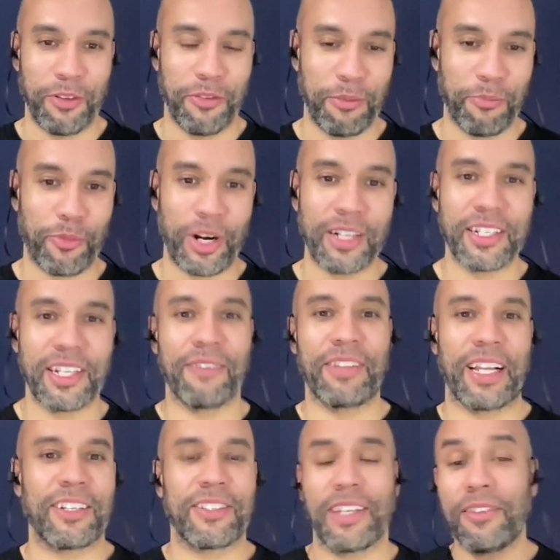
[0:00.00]
the brand you have of
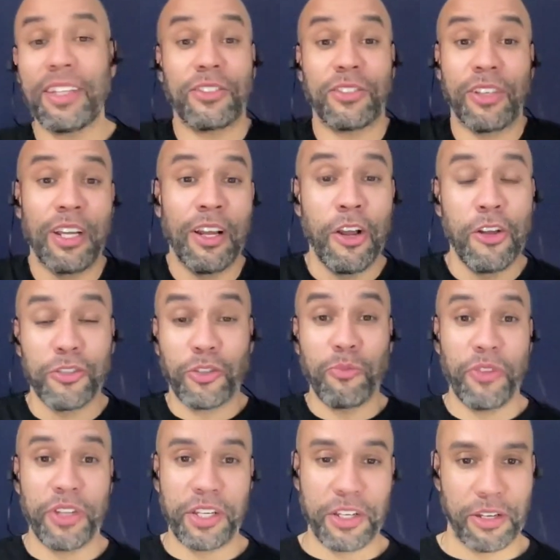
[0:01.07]
that, because that's
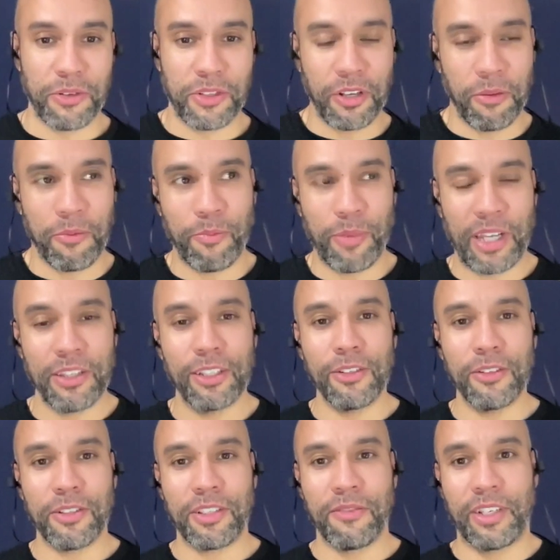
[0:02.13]
something new. So by the
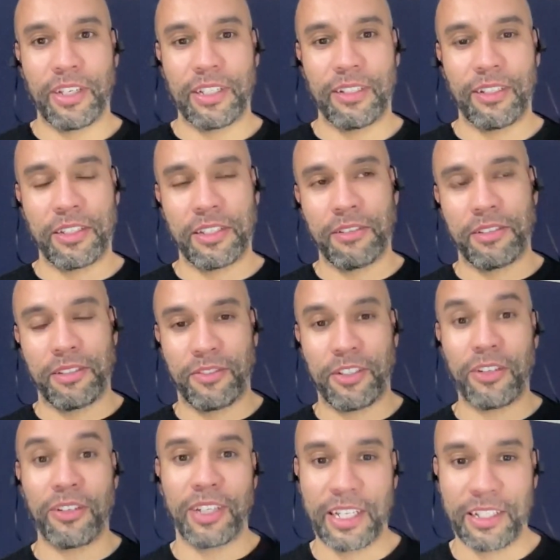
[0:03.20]
looks of it, you've
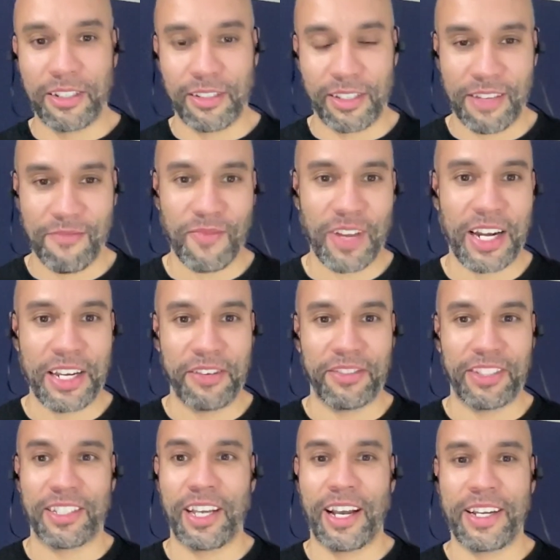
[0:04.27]
got an agency and you've
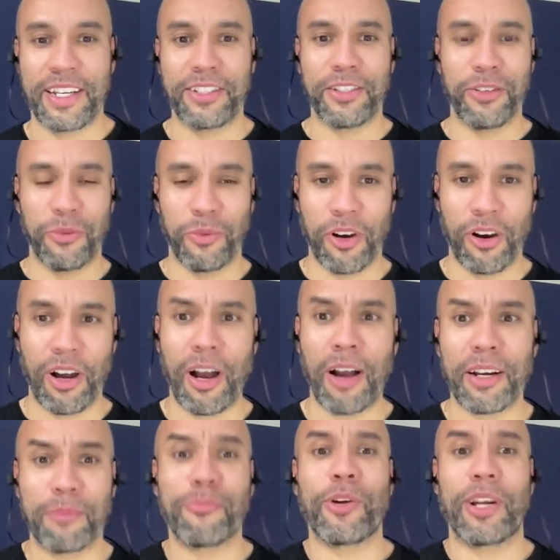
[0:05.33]
decided, you know what, I'm
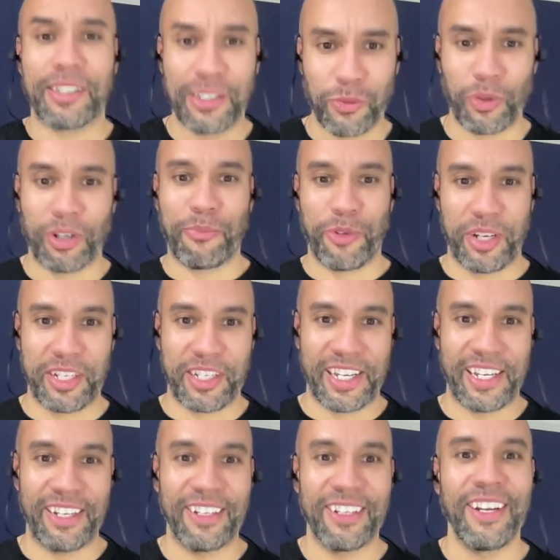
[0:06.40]
going to practice what I preach
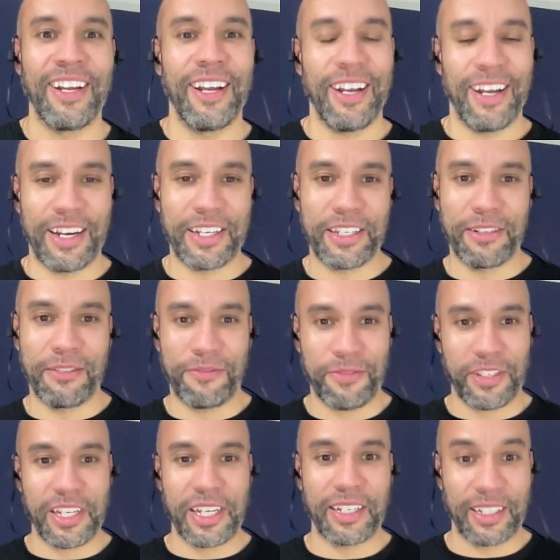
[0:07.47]
here, and you've
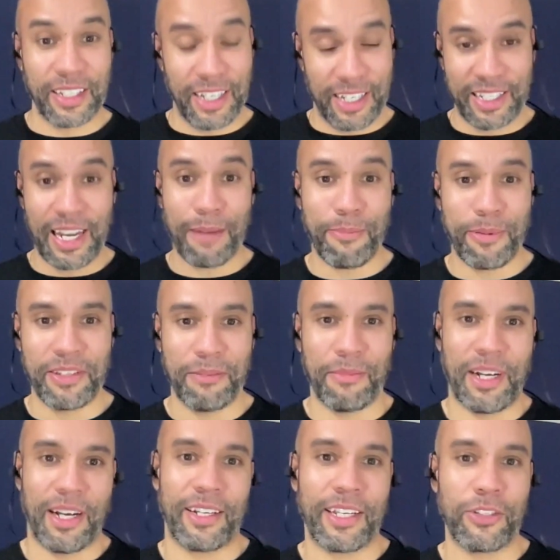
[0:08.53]
seen a gap in the
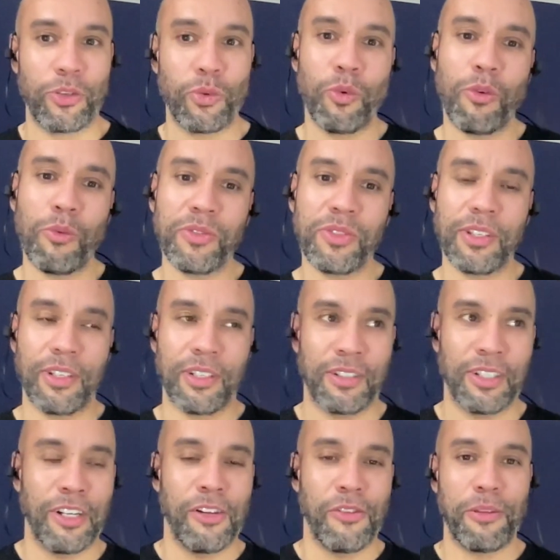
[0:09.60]
market. So what was the
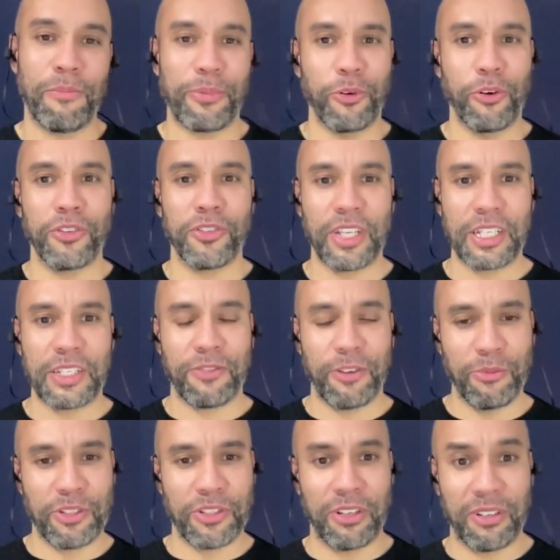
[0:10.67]
process
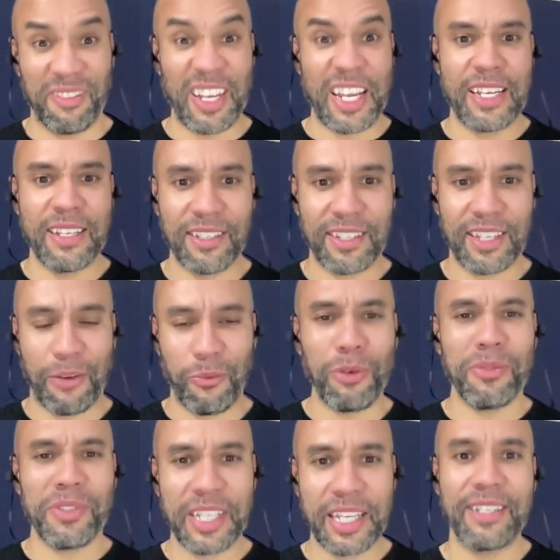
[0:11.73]
from the sort of insight? What
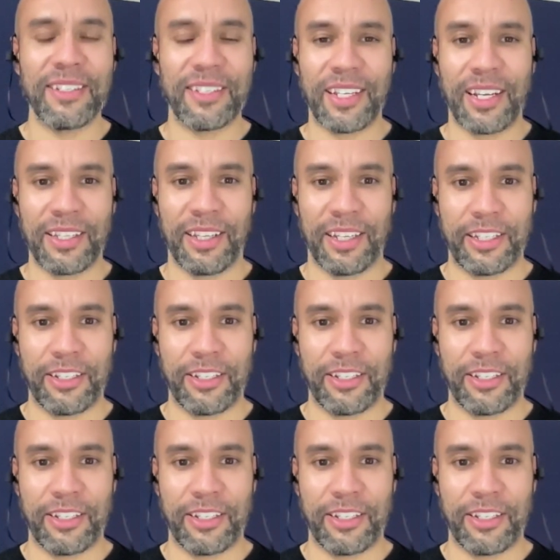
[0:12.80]
was the insight that you